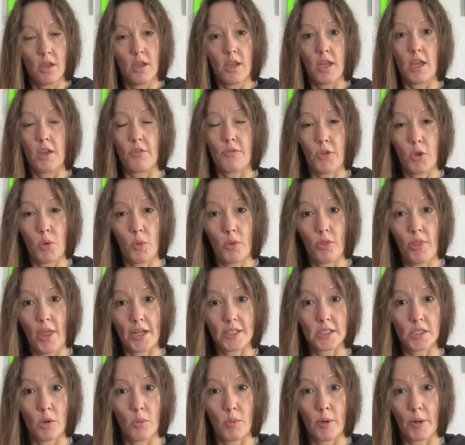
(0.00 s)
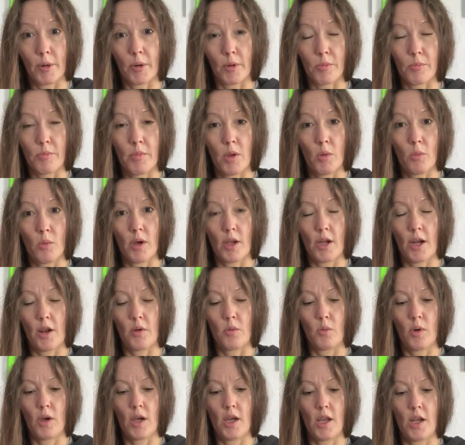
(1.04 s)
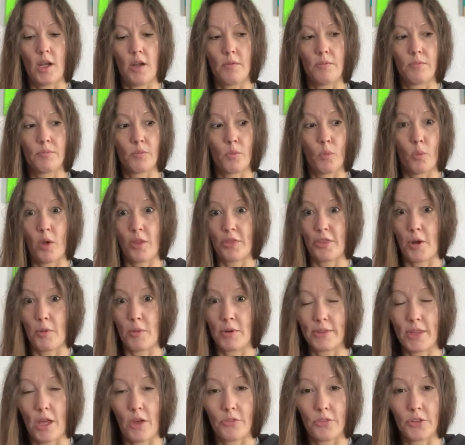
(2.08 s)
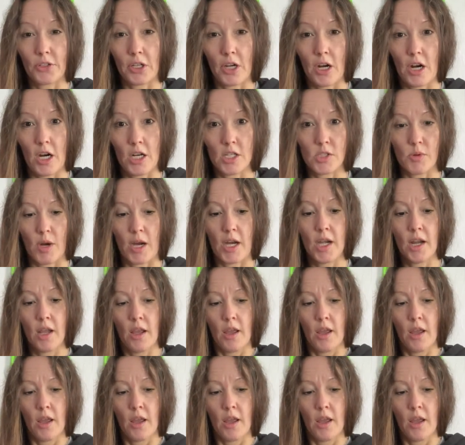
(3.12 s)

If you would like to work with me one-on-one, with or without the cards, right?